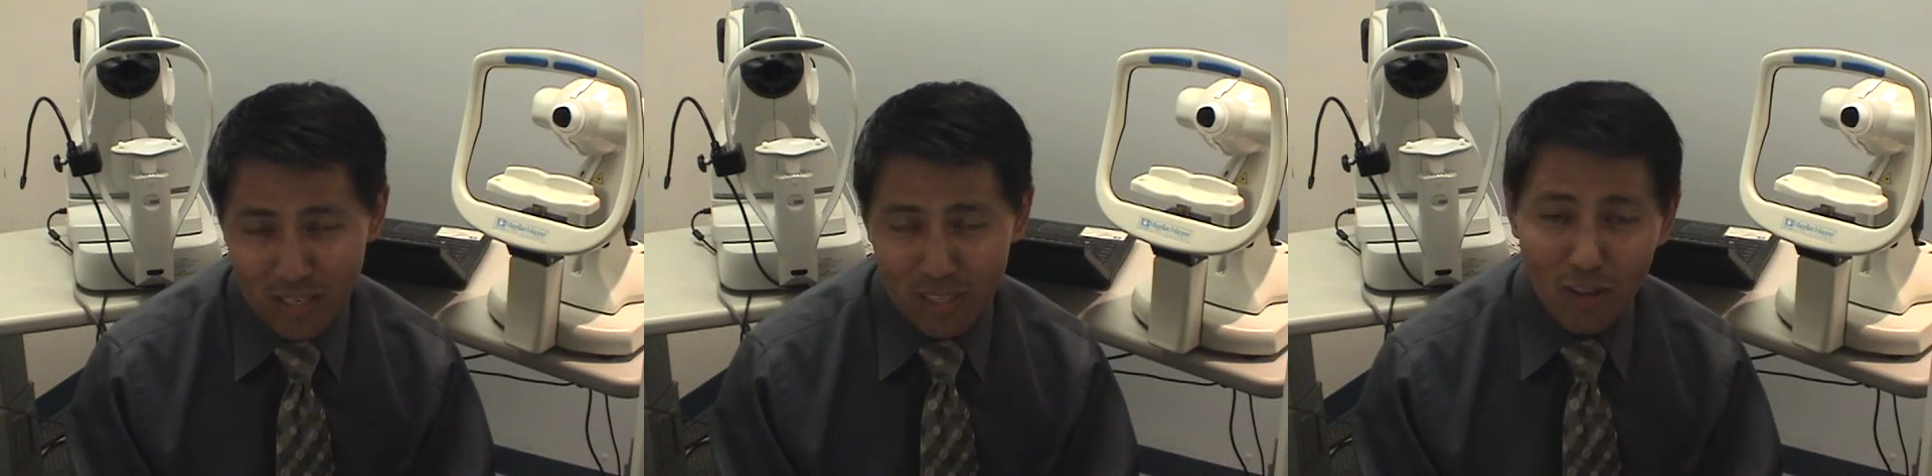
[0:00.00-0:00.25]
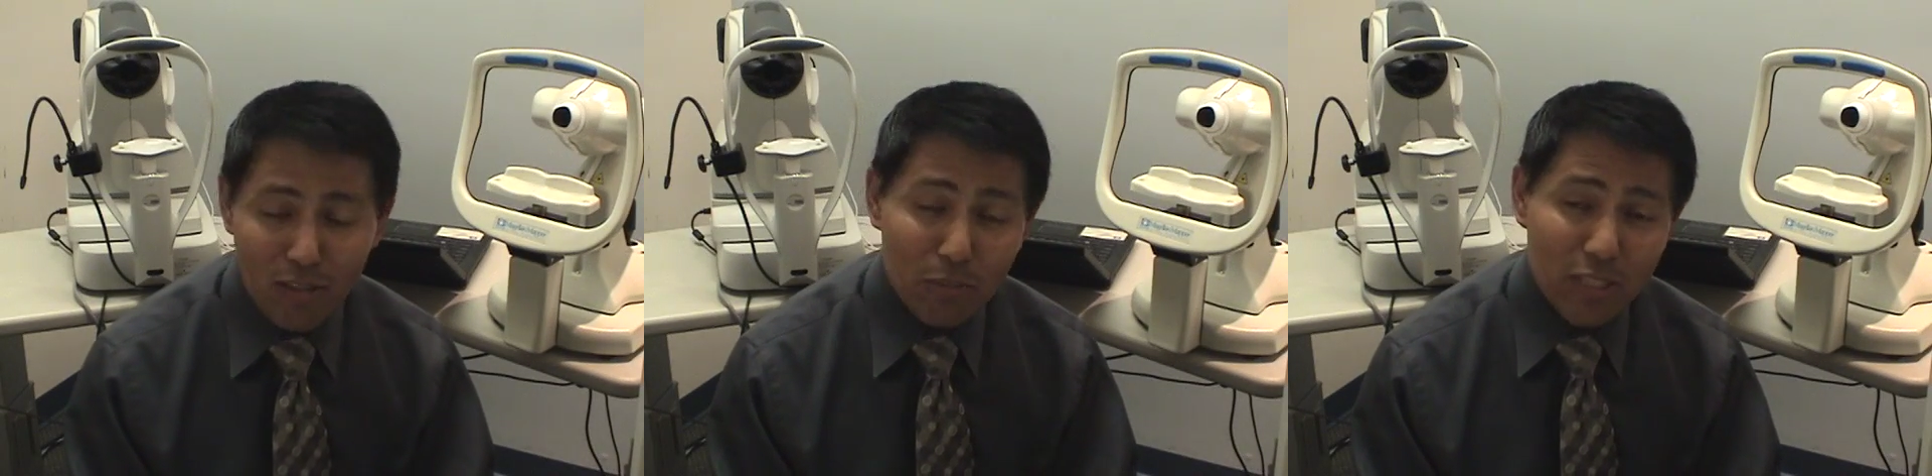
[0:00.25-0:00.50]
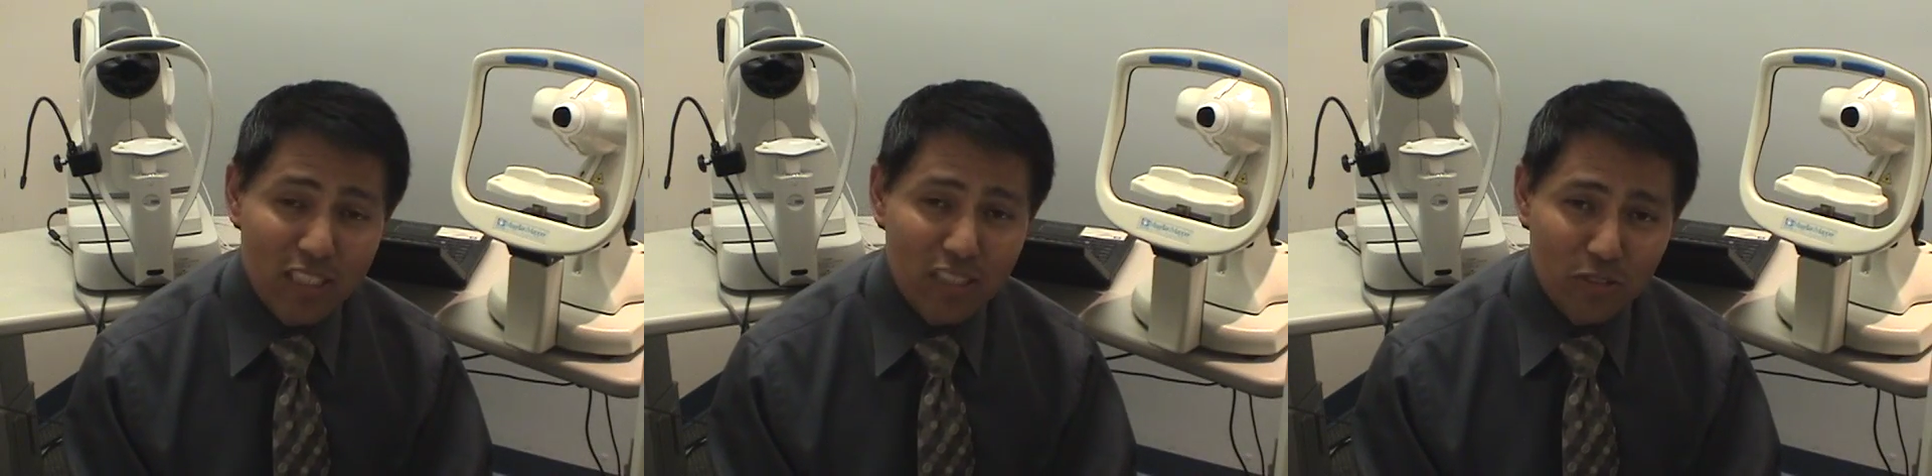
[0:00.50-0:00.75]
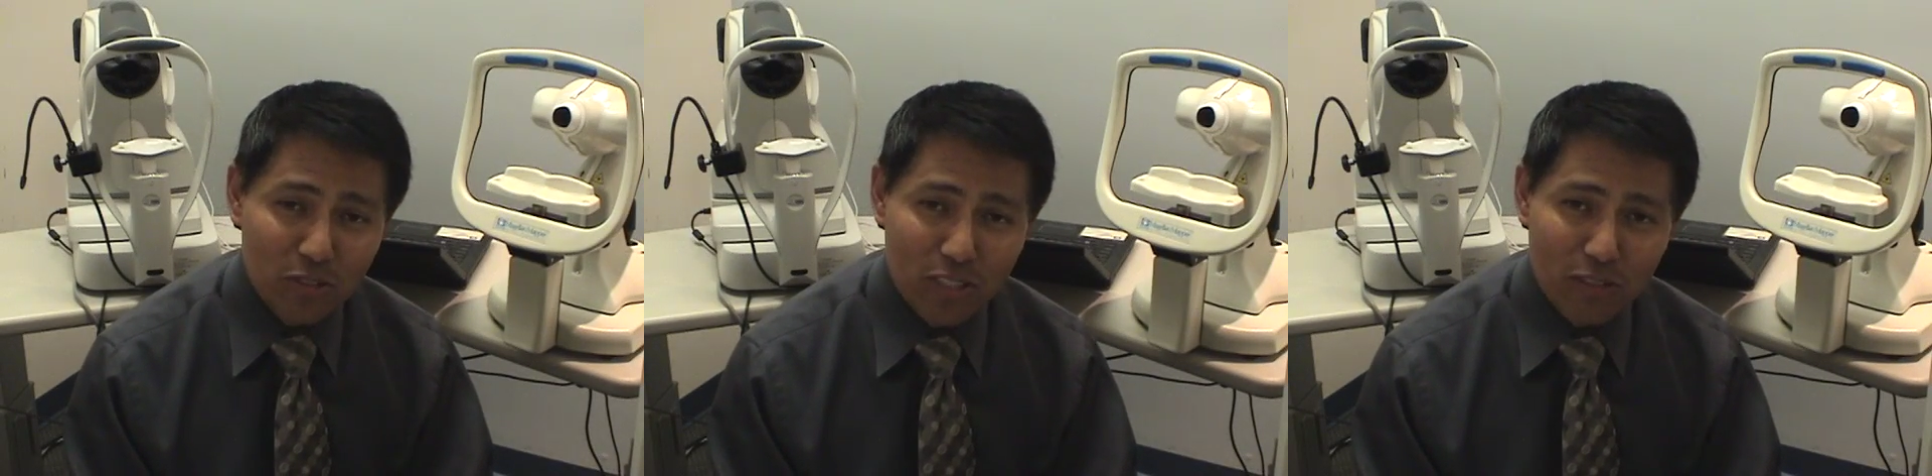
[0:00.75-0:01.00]
and all the
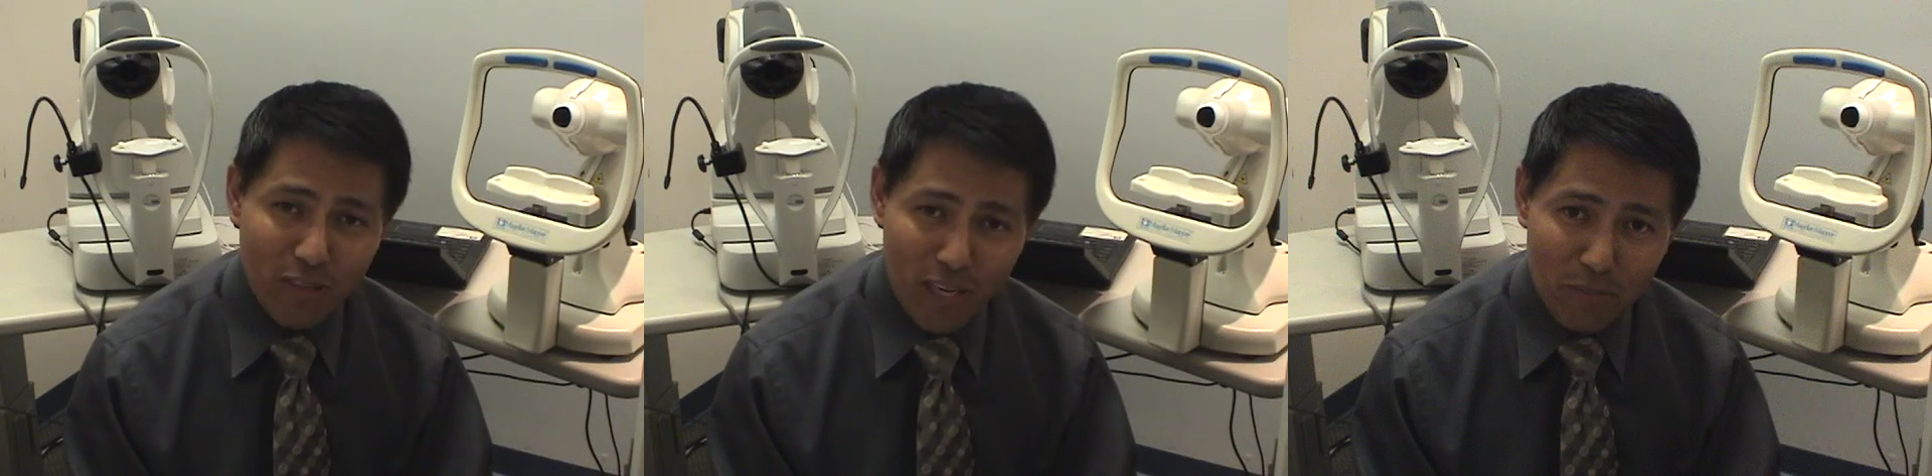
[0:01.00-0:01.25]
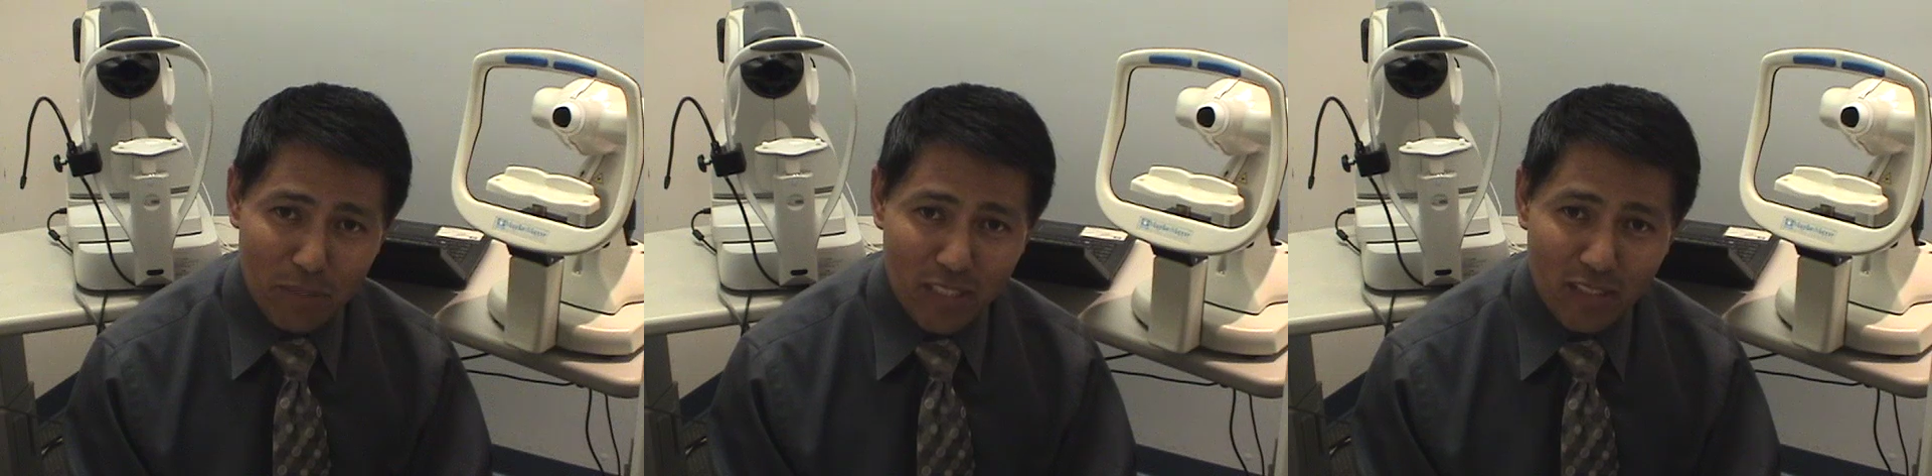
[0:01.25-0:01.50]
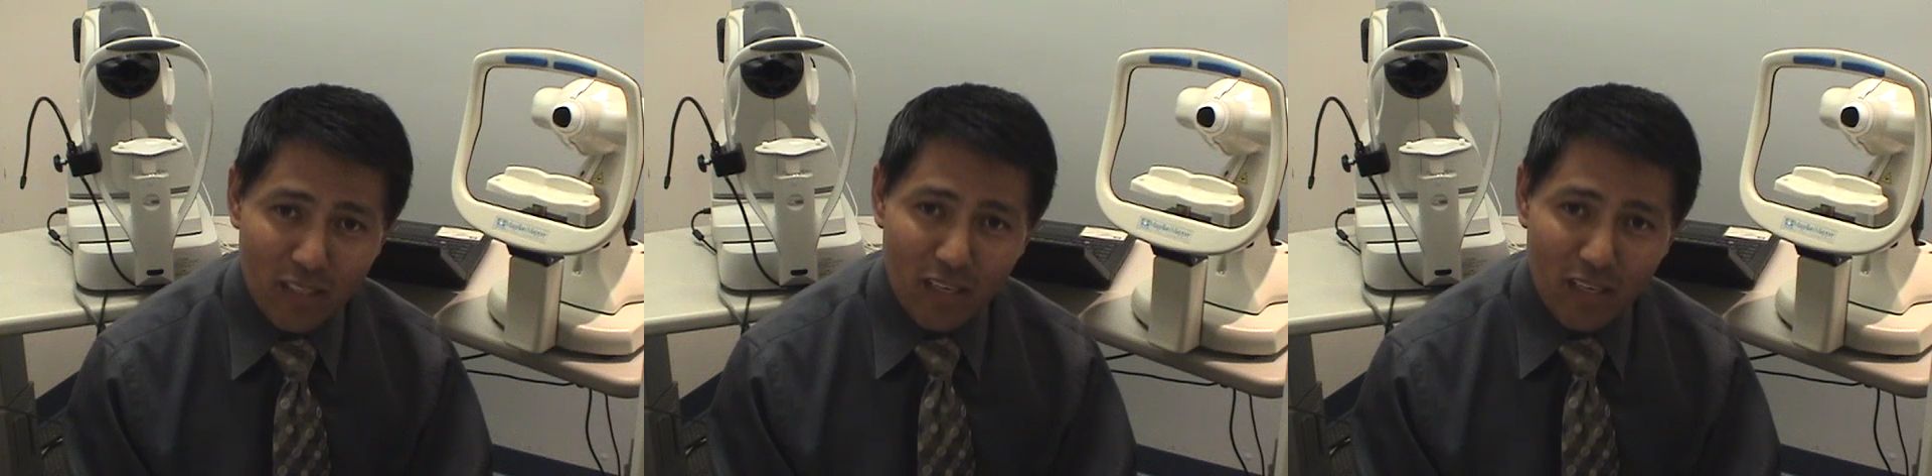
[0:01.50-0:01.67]
machines you see around me